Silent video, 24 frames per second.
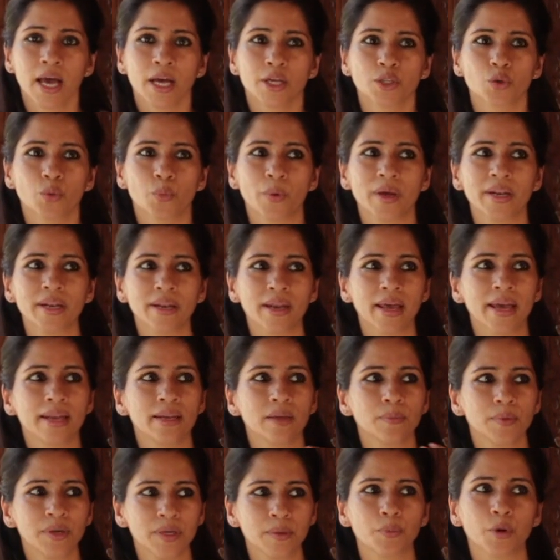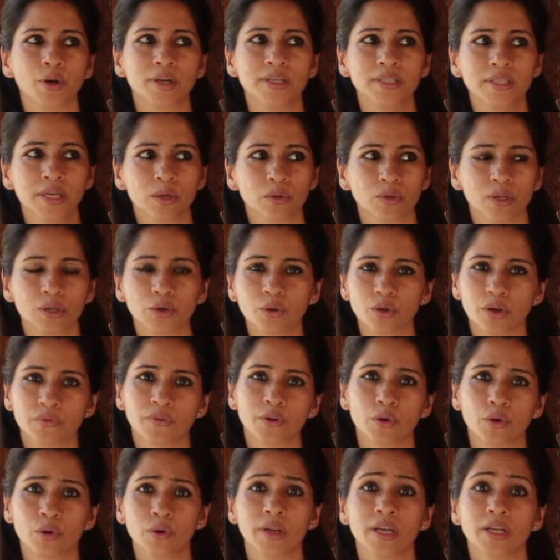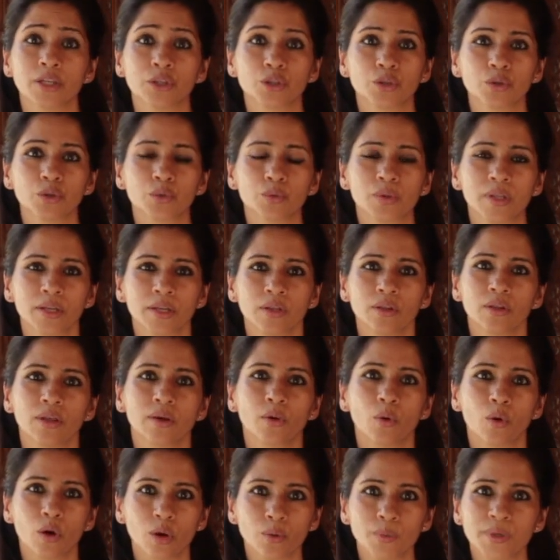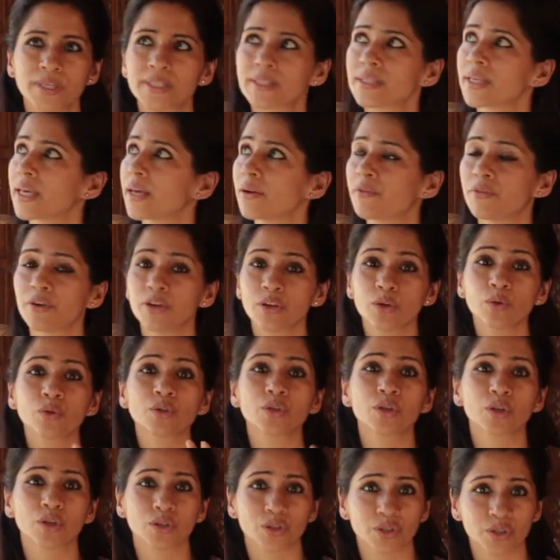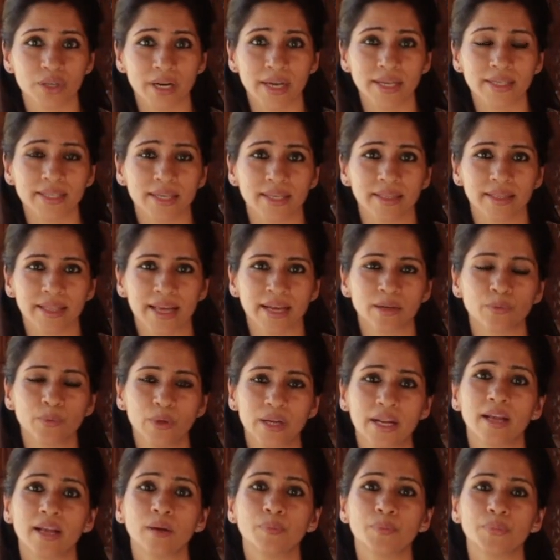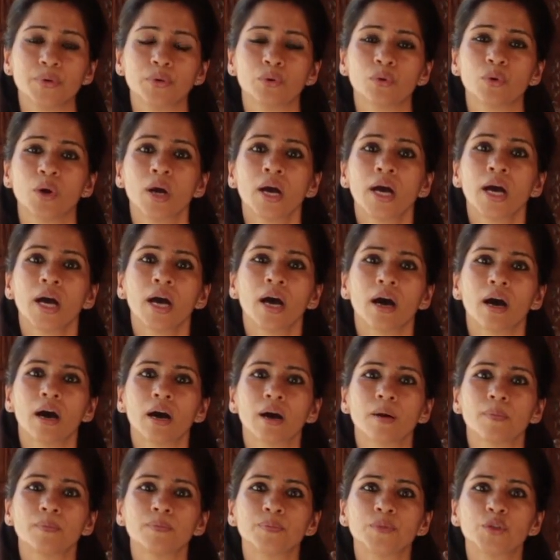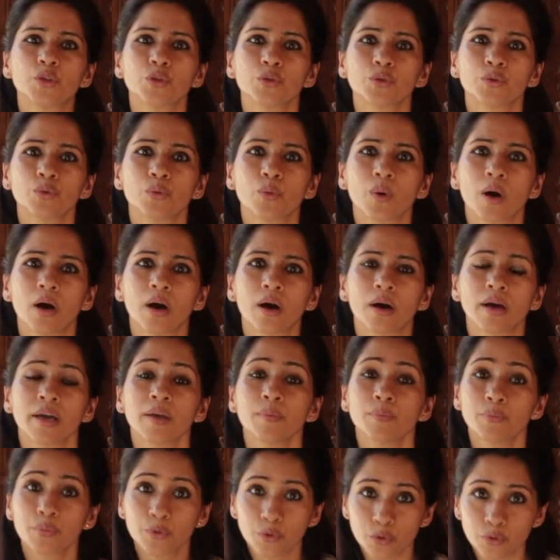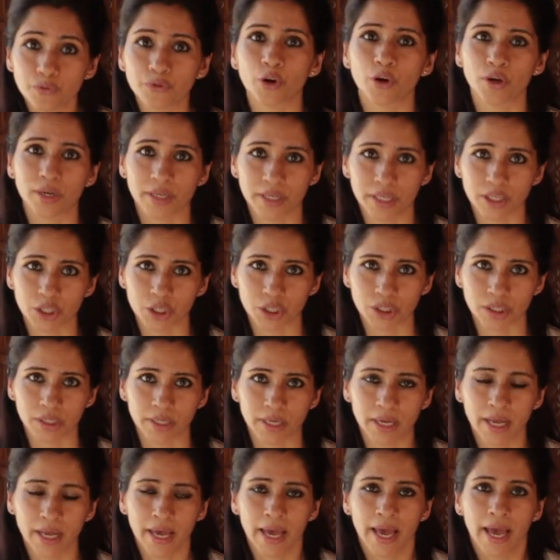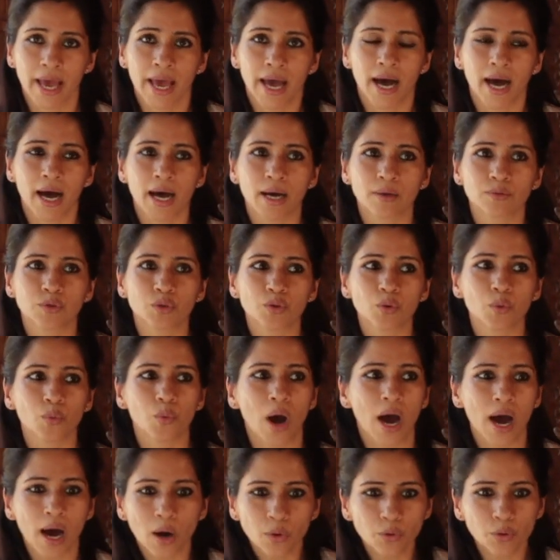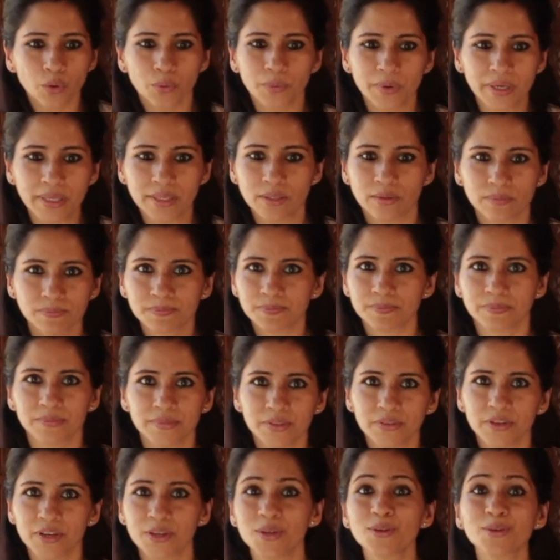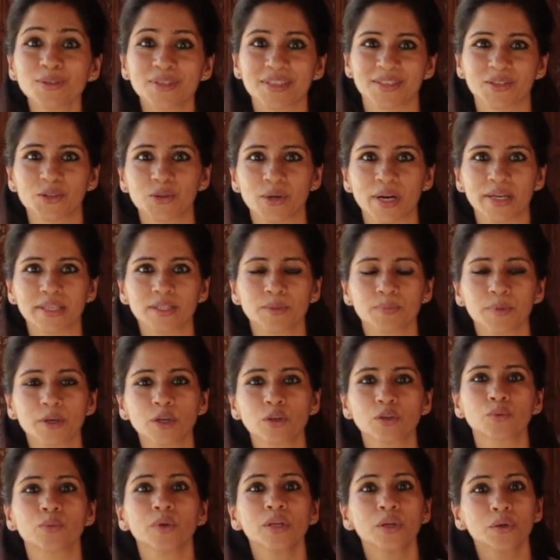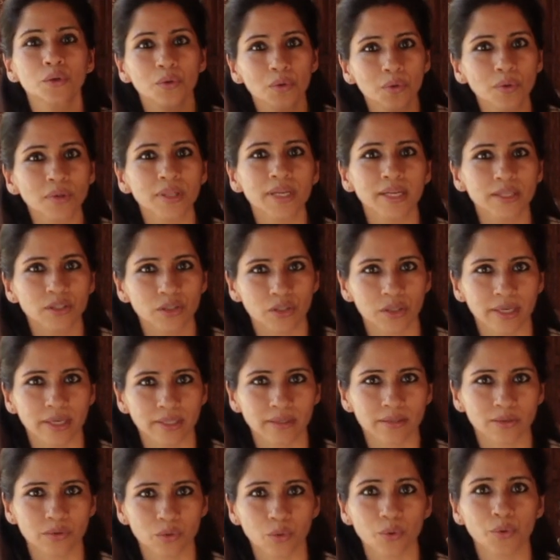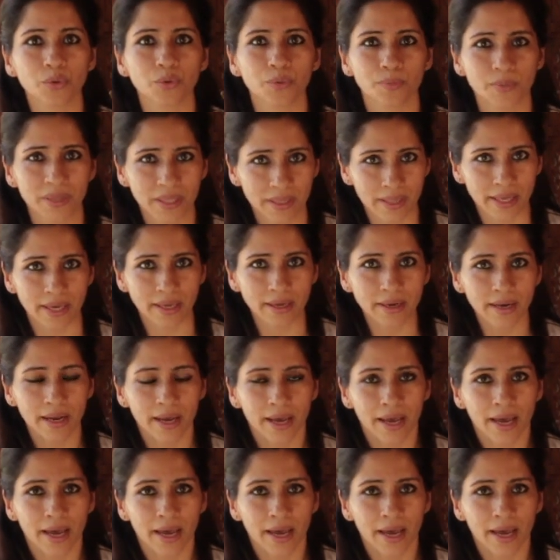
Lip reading: So when anybody points out that you have a chronic issue, then they always say reduce your stress and that will help you to improve your condition. So how do we reduce the stress? Because we know that stress is going to be there.